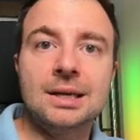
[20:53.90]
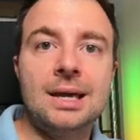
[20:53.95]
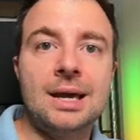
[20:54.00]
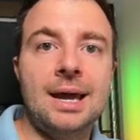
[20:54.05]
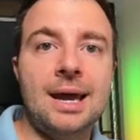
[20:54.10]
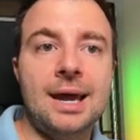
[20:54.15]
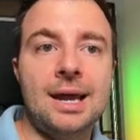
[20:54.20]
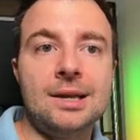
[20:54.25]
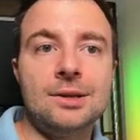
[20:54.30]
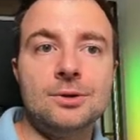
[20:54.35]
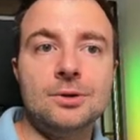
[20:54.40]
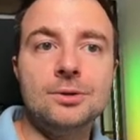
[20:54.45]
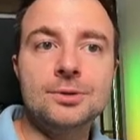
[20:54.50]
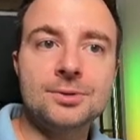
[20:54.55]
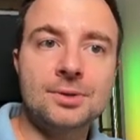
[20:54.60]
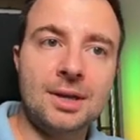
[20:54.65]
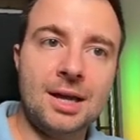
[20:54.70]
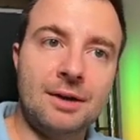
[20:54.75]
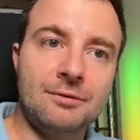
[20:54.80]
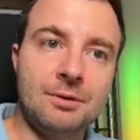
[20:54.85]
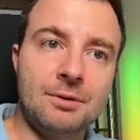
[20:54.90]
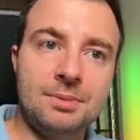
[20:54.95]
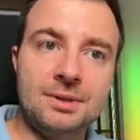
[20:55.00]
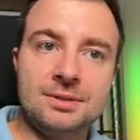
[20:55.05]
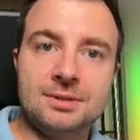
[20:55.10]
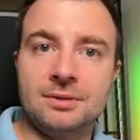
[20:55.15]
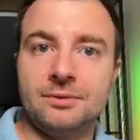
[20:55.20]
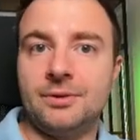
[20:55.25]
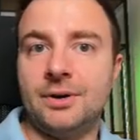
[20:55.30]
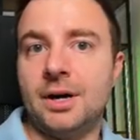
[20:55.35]
and you also have a
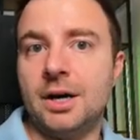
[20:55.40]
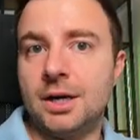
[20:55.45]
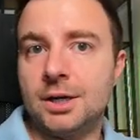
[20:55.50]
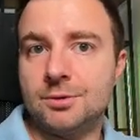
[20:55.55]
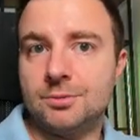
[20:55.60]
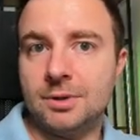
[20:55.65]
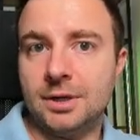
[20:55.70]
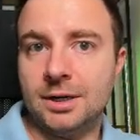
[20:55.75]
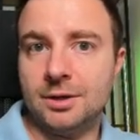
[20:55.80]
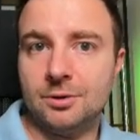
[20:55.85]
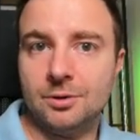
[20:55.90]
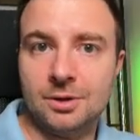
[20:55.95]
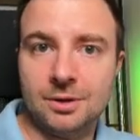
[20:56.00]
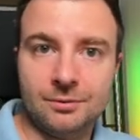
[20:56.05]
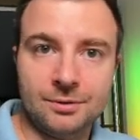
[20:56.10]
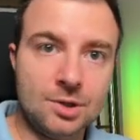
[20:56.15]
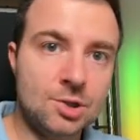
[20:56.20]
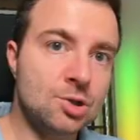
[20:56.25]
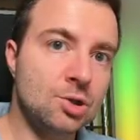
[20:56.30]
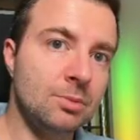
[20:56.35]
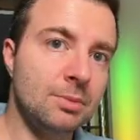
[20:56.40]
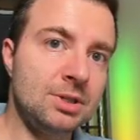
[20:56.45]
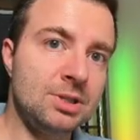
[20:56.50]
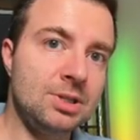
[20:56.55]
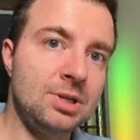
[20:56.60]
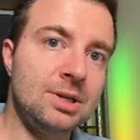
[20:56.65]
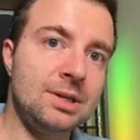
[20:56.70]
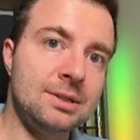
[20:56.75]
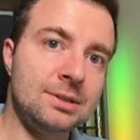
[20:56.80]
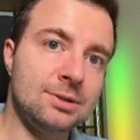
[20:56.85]
piece of hardware or a virtual
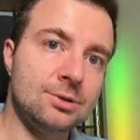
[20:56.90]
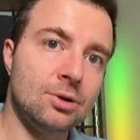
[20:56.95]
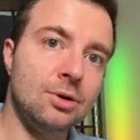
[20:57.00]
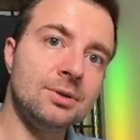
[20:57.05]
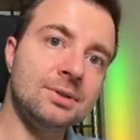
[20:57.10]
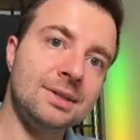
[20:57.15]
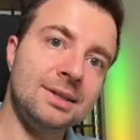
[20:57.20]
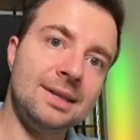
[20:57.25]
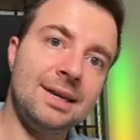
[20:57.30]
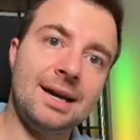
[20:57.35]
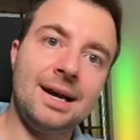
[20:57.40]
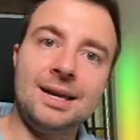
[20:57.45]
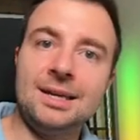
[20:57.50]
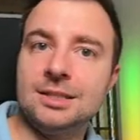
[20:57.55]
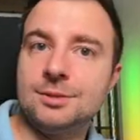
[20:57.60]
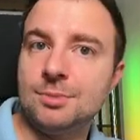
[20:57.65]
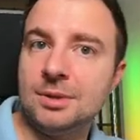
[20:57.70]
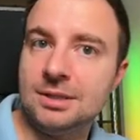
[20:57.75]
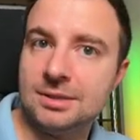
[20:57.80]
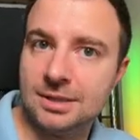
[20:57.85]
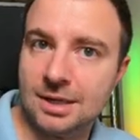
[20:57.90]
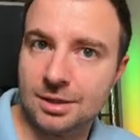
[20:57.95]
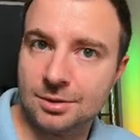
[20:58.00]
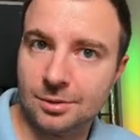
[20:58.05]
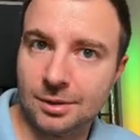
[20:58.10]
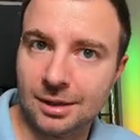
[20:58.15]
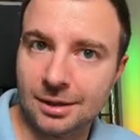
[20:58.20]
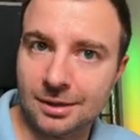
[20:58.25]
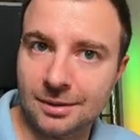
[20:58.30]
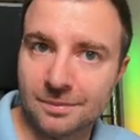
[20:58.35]
machine installed in the ISP's
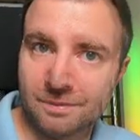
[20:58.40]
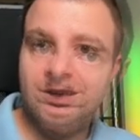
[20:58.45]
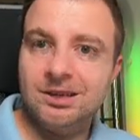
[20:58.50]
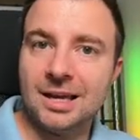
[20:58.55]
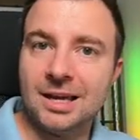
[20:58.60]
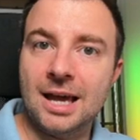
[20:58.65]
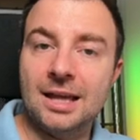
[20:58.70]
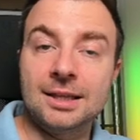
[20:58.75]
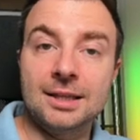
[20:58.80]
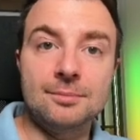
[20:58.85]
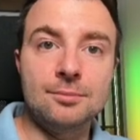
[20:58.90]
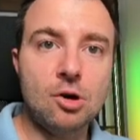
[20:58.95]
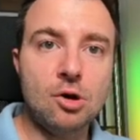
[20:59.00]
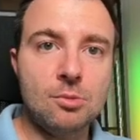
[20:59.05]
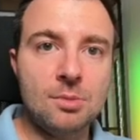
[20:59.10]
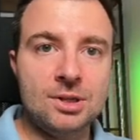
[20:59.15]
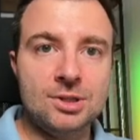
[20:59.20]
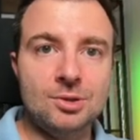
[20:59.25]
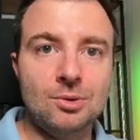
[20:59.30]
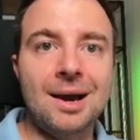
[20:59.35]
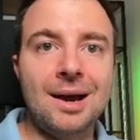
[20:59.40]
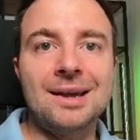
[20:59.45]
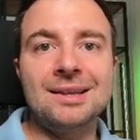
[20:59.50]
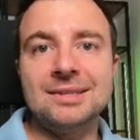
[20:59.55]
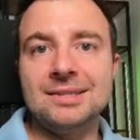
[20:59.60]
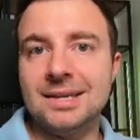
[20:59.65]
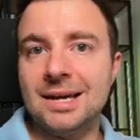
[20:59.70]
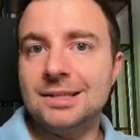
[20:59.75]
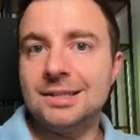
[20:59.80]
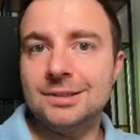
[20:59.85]
network. And the moment you
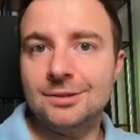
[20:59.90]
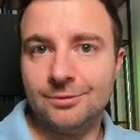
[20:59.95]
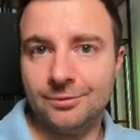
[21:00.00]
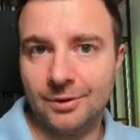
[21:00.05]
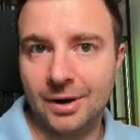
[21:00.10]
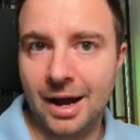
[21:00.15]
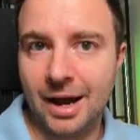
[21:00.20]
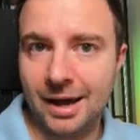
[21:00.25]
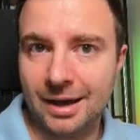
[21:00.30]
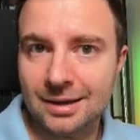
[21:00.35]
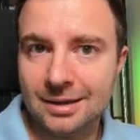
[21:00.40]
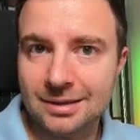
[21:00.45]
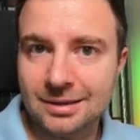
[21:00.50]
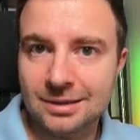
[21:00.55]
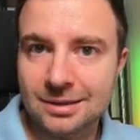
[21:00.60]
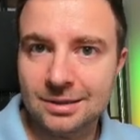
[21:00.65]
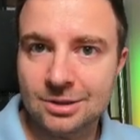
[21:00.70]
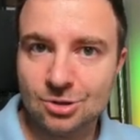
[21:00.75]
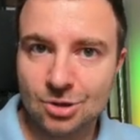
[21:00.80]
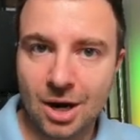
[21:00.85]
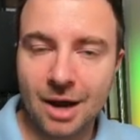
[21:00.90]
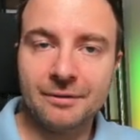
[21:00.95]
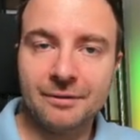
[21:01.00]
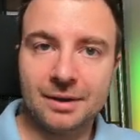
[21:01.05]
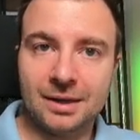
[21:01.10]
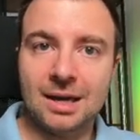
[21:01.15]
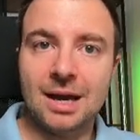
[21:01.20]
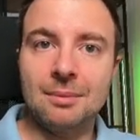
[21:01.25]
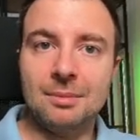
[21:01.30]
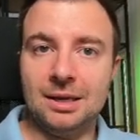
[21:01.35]
identify
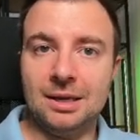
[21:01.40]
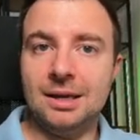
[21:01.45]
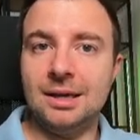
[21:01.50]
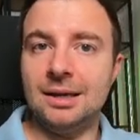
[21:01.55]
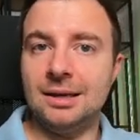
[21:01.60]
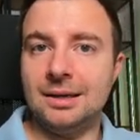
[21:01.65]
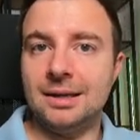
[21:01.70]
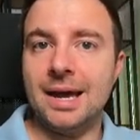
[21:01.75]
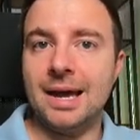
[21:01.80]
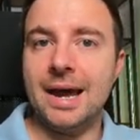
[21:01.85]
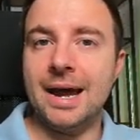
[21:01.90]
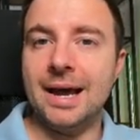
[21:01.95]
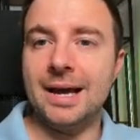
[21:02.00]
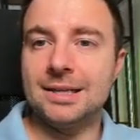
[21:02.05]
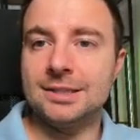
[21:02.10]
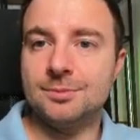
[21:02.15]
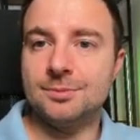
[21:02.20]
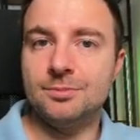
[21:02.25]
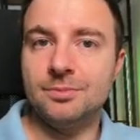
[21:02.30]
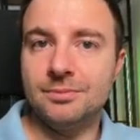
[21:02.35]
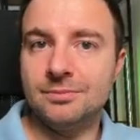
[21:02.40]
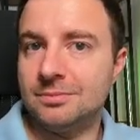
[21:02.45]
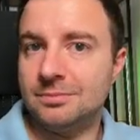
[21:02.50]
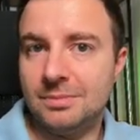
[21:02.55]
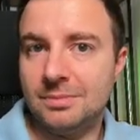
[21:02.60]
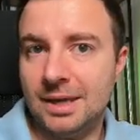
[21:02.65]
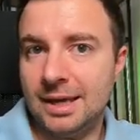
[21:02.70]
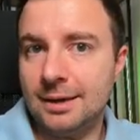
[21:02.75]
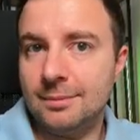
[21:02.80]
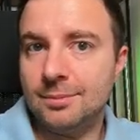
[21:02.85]
traffic coming in as
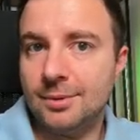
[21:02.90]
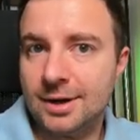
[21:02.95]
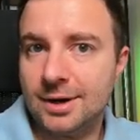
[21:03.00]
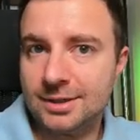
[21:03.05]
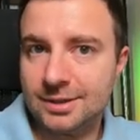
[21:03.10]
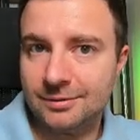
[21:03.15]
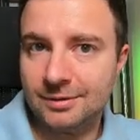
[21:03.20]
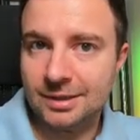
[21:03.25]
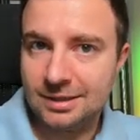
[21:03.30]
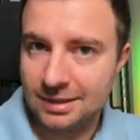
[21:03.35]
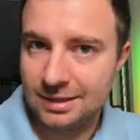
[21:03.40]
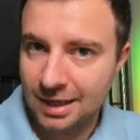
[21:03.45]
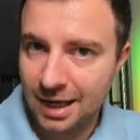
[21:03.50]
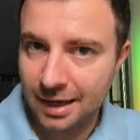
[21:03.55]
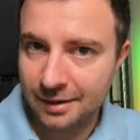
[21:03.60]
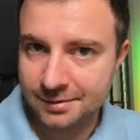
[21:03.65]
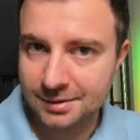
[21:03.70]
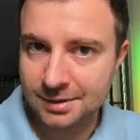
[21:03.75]
being part of a denial of